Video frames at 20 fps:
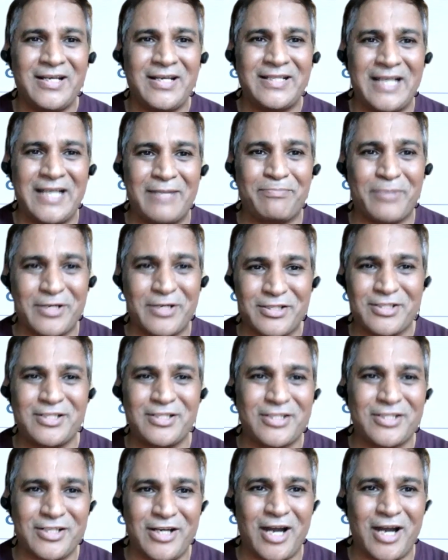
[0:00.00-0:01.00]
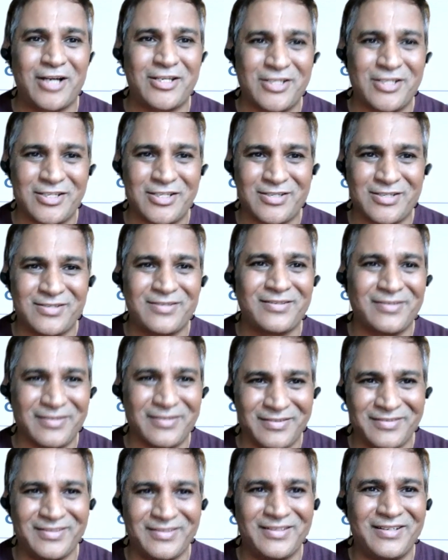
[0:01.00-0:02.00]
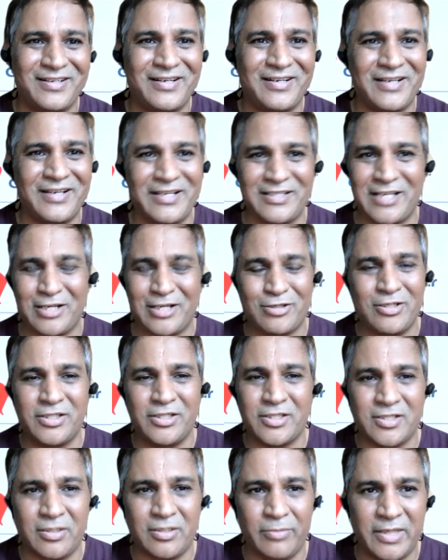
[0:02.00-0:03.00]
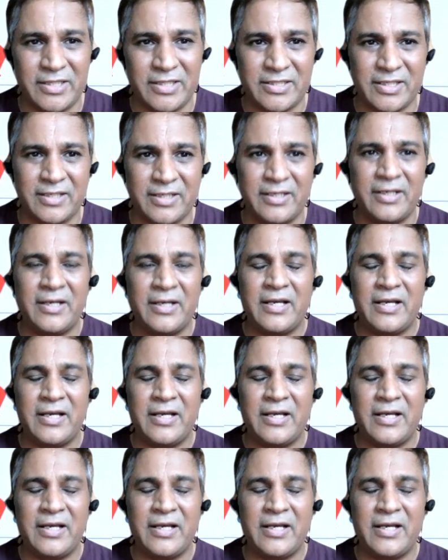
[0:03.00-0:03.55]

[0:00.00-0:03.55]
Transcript: that person's guts is actually just amazing.